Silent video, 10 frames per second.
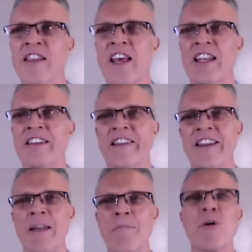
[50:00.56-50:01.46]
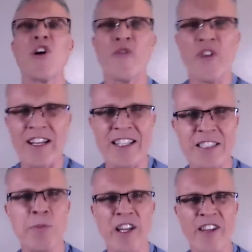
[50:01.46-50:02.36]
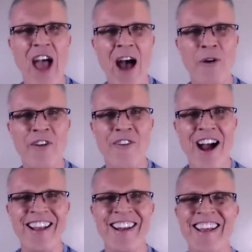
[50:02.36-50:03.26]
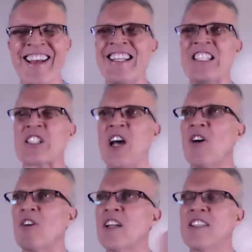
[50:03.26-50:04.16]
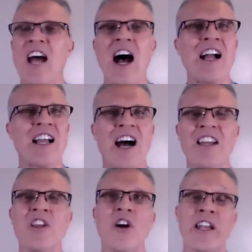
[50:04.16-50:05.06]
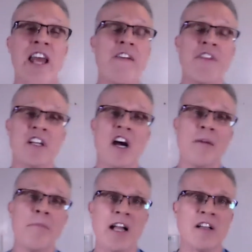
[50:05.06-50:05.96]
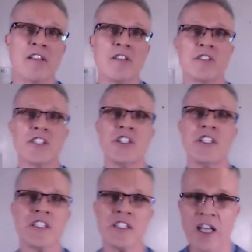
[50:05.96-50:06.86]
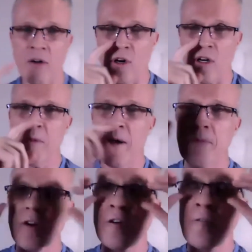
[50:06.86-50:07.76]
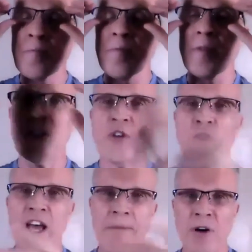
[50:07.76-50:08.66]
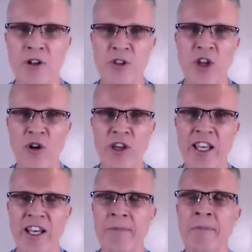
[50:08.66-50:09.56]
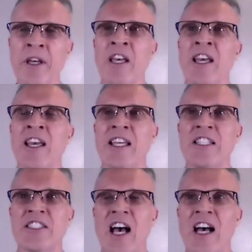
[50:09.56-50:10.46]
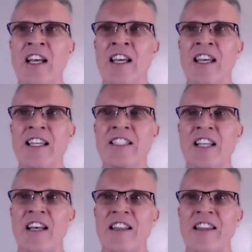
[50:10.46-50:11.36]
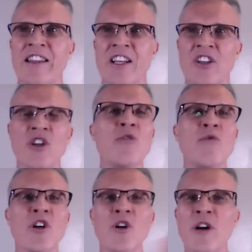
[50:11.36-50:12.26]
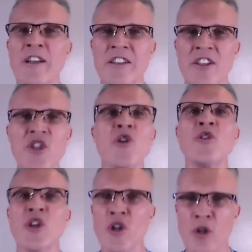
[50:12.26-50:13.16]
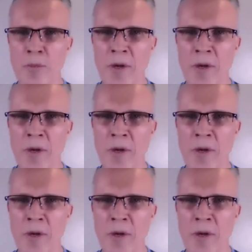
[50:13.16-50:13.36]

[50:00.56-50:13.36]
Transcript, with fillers: than than perfect let's put it that way right so doggone you know and evan carmichael who's a genius network member you and i both know him he's a uh, he's a uh, the guru in youtube